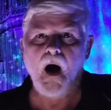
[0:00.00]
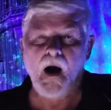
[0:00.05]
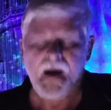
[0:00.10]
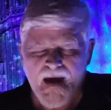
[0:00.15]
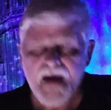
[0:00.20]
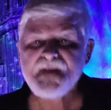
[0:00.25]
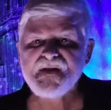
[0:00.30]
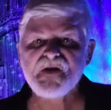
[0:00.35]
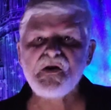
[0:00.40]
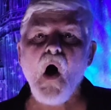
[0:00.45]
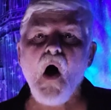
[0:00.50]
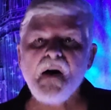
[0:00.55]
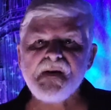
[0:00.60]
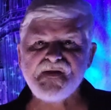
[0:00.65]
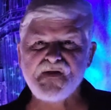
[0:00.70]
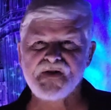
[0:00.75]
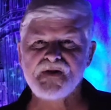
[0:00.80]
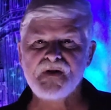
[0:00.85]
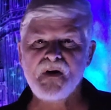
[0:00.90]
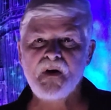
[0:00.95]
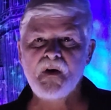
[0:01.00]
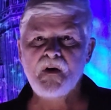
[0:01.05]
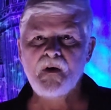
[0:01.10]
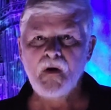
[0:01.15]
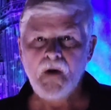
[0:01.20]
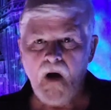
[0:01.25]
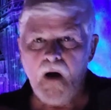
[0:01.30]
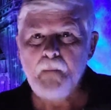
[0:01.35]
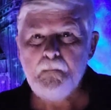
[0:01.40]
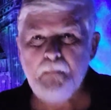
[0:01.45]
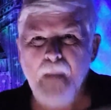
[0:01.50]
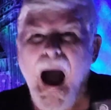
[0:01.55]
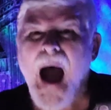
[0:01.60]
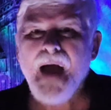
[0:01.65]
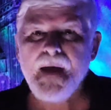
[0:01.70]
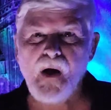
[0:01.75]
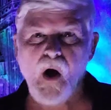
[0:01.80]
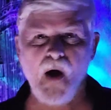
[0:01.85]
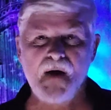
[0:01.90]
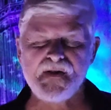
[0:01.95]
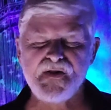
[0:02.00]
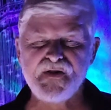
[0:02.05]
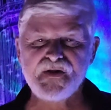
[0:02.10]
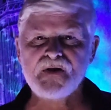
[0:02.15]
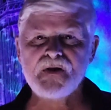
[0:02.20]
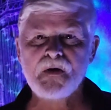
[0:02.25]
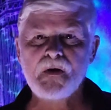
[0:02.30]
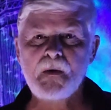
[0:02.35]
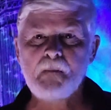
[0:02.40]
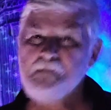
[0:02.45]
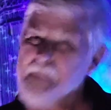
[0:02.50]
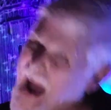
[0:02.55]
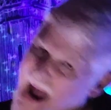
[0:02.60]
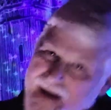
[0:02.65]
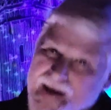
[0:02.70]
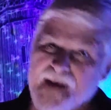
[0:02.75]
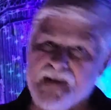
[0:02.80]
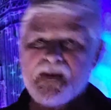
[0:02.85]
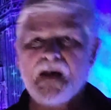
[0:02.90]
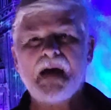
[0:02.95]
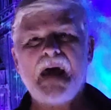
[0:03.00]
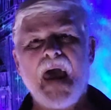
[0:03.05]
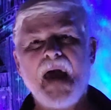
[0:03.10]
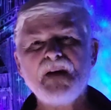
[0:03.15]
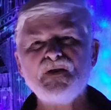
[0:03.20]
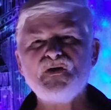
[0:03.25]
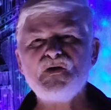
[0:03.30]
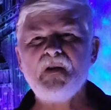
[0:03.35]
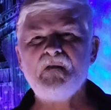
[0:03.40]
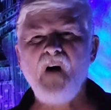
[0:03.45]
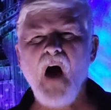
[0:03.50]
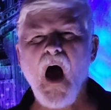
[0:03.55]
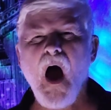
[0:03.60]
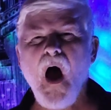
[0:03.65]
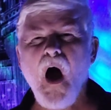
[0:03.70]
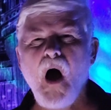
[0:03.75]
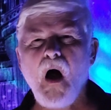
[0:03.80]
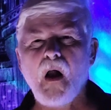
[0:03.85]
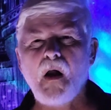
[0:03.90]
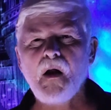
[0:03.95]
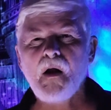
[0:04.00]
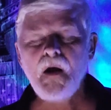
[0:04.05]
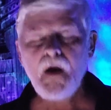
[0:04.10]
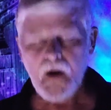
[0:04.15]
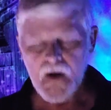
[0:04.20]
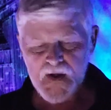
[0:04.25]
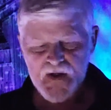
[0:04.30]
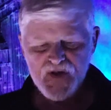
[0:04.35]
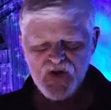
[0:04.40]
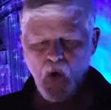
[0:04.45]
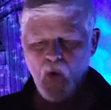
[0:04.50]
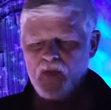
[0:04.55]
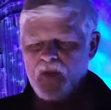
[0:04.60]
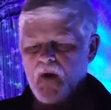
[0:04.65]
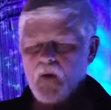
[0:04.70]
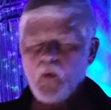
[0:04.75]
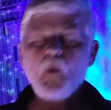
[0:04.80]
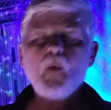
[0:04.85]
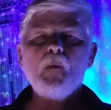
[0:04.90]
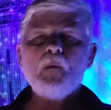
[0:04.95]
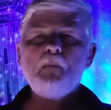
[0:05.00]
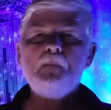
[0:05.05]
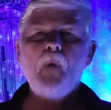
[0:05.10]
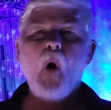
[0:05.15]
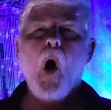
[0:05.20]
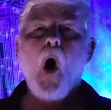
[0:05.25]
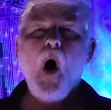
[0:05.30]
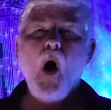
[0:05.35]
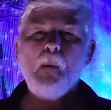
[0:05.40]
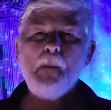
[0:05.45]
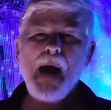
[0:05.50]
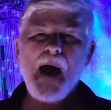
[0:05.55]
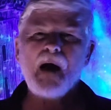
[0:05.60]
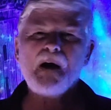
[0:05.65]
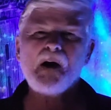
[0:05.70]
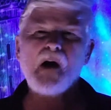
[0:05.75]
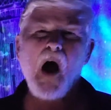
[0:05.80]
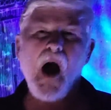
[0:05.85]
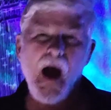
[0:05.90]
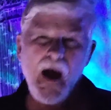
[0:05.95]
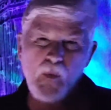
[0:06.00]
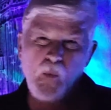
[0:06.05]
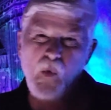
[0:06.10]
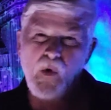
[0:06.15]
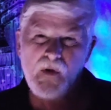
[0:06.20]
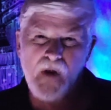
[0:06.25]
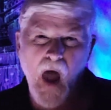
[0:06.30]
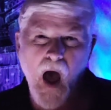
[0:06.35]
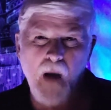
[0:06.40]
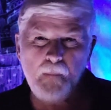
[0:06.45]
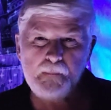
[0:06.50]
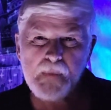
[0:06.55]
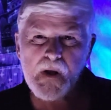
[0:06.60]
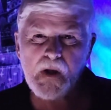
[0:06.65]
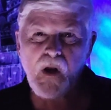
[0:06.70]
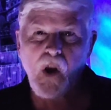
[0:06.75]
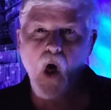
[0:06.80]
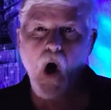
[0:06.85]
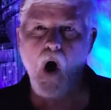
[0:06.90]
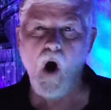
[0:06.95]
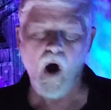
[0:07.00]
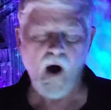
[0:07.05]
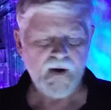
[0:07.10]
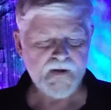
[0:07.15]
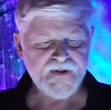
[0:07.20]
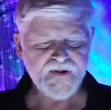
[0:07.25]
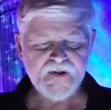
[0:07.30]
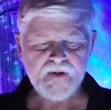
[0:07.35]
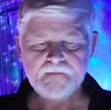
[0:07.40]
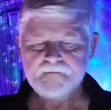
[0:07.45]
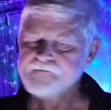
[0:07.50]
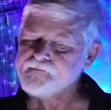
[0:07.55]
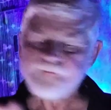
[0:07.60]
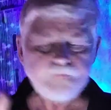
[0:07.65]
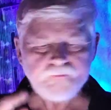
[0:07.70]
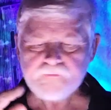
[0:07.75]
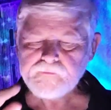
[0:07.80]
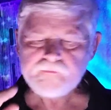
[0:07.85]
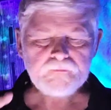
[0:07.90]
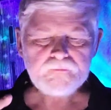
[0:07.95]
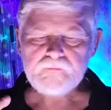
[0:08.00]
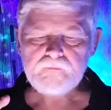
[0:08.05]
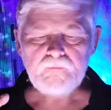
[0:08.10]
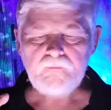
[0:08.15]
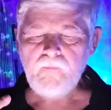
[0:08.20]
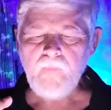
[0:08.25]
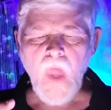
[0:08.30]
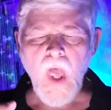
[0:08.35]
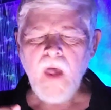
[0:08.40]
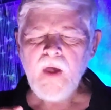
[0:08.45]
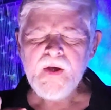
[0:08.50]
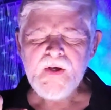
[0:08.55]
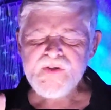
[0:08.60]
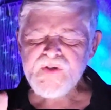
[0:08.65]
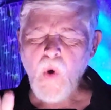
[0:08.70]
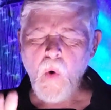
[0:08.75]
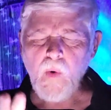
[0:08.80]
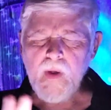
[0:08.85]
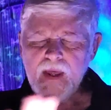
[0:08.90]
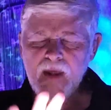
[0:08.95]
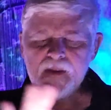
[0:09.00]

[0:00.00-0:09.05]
against us, by us, back at the gates of hell, so that all mankind will not be lost. So